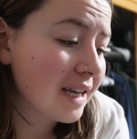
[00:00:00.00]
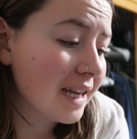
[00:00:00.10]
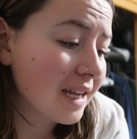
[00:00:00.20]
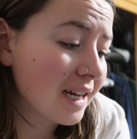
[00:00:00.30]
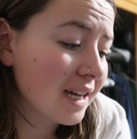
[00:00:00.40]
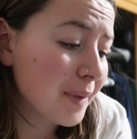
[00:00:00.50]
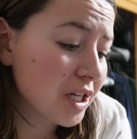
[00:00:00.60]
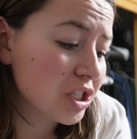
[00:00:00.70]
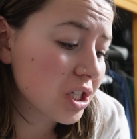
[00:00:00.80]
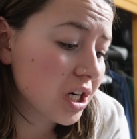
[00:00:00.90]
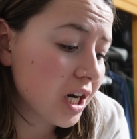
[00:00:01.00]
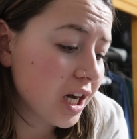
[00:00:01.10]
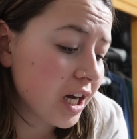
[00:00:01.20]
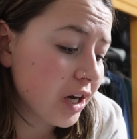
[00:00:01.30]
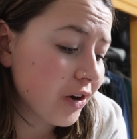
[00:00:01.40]
like a mixture
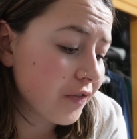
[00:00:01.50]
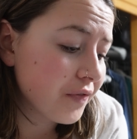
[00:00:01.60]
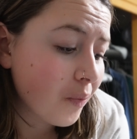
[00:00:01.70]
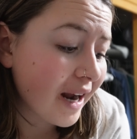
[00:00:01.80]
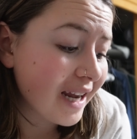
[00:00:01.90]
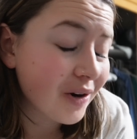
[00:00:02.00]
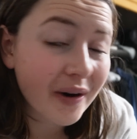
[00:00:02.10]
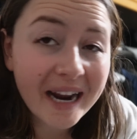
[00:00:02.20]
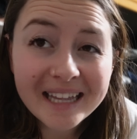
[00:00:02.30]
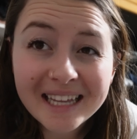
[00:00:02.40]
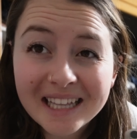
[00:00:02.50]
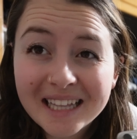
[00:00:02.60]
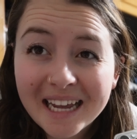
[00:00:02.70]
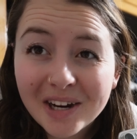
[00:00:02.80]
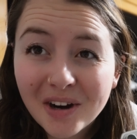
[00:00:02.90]
of white and gray, like a
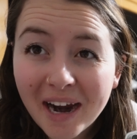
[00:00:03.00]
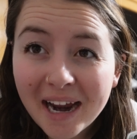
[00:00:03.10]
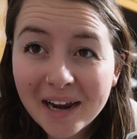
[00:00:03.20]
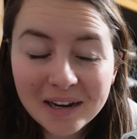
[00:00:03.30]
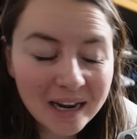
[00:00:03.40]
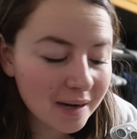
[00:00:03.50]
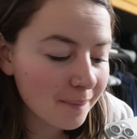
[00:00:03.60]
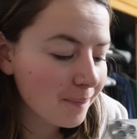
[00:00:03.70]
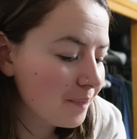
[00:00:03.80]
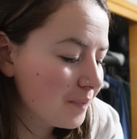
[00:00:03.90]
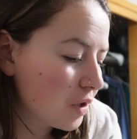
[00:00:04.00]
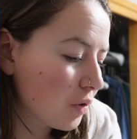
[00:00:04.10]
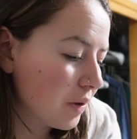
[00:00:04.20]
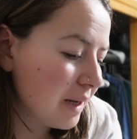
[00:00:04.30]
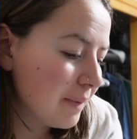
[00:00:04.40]
light gray, kind of
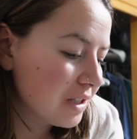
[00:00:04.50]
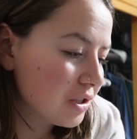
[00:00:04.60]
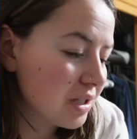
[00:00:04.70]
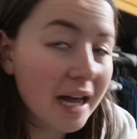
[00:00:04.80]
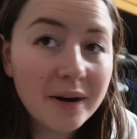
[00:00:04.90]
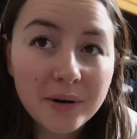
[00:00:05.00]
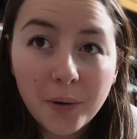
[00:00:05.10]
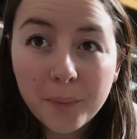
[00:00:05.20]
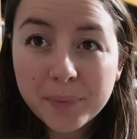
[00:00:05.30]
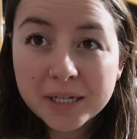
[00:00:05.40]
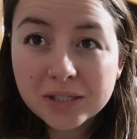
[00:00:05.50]
creamish, I don't know, but